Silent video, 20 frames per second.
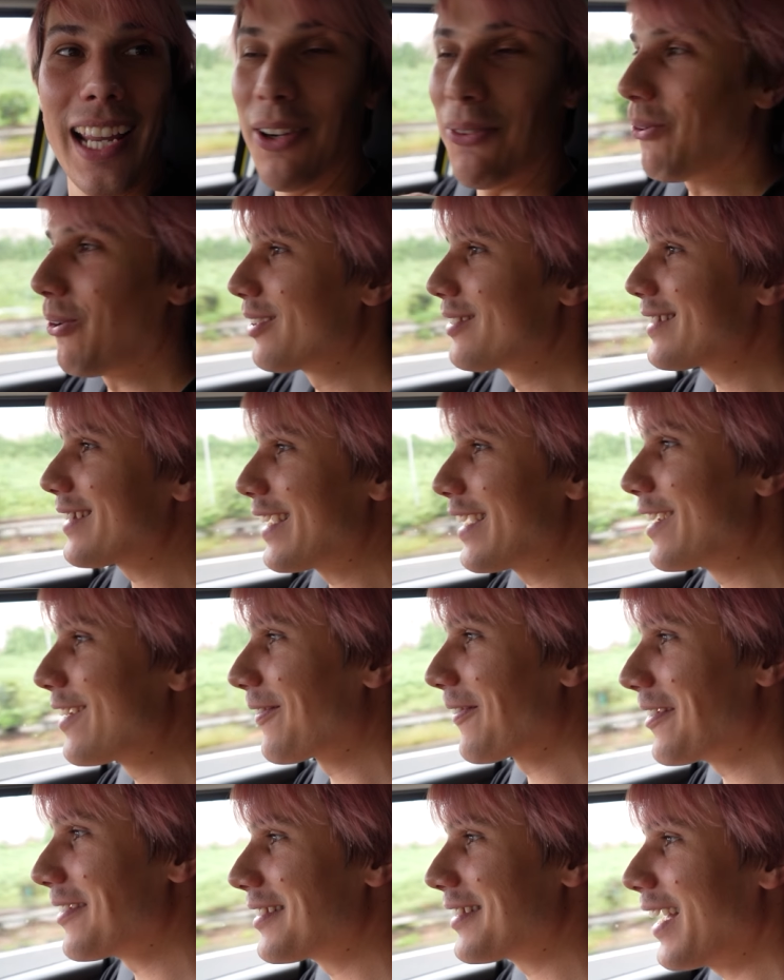It was the
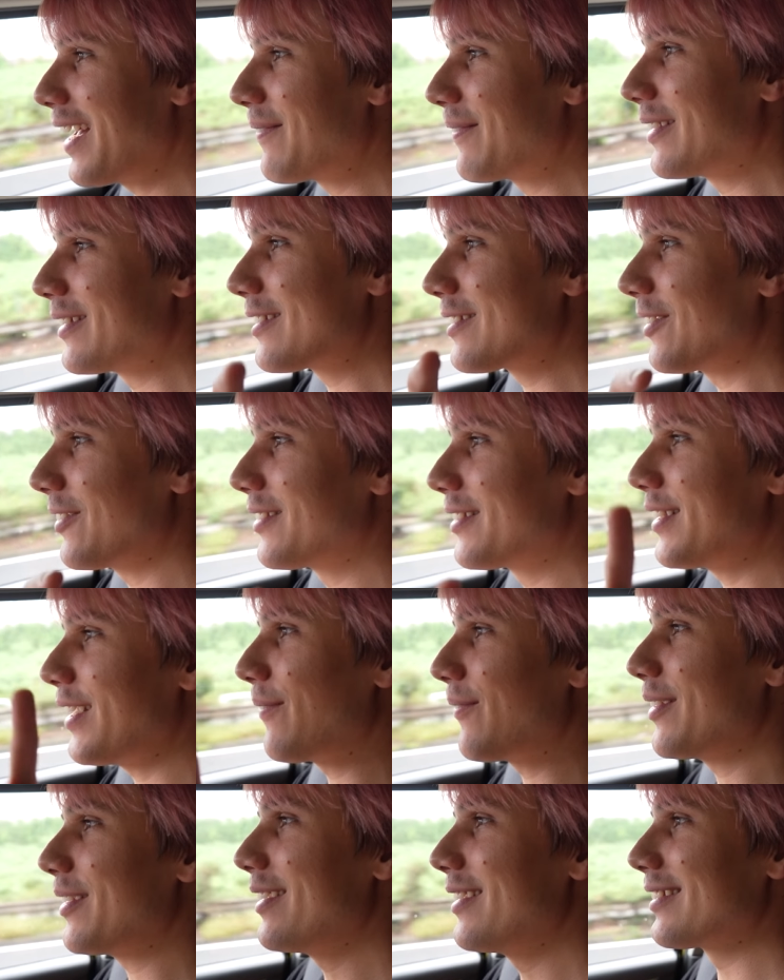Hero 7. So
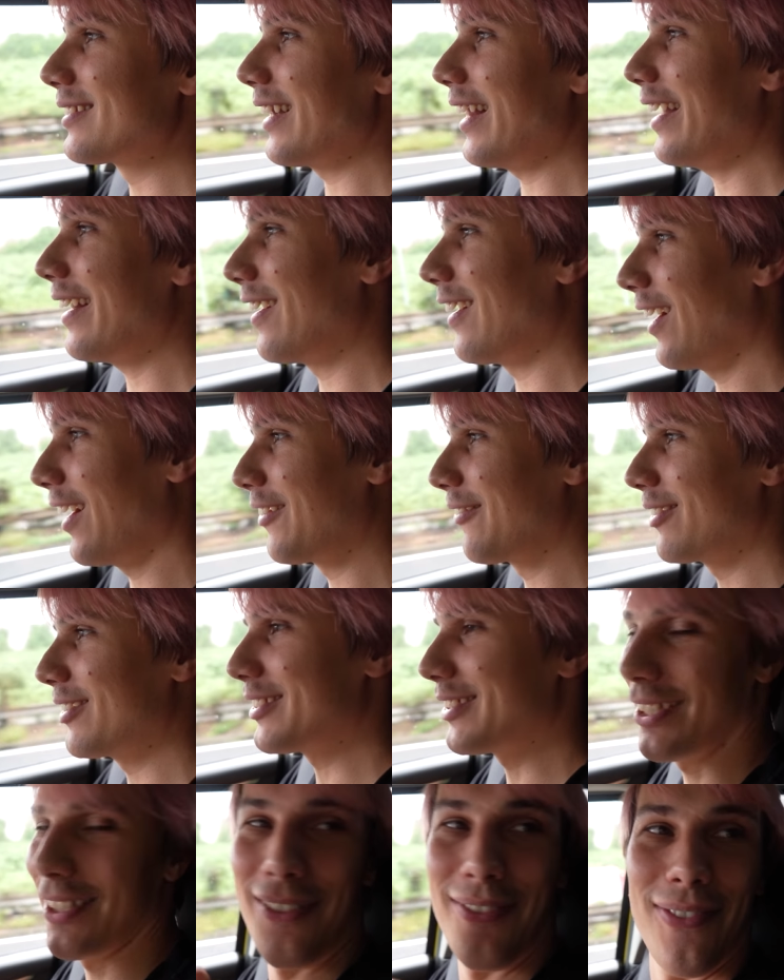seven years later, I
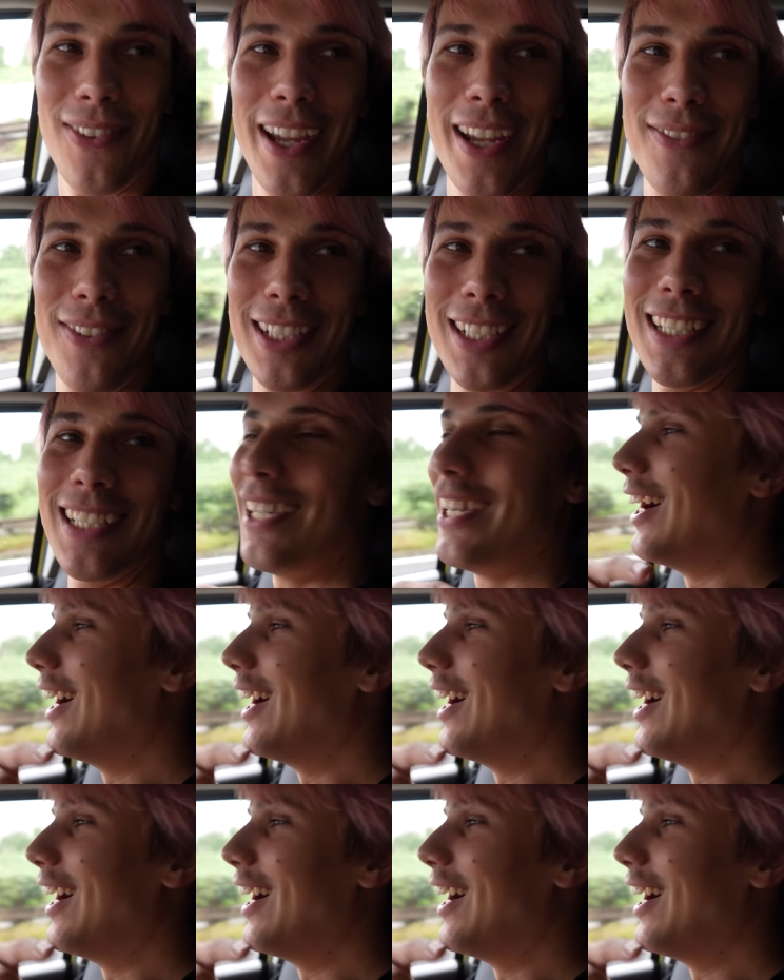returned the favor.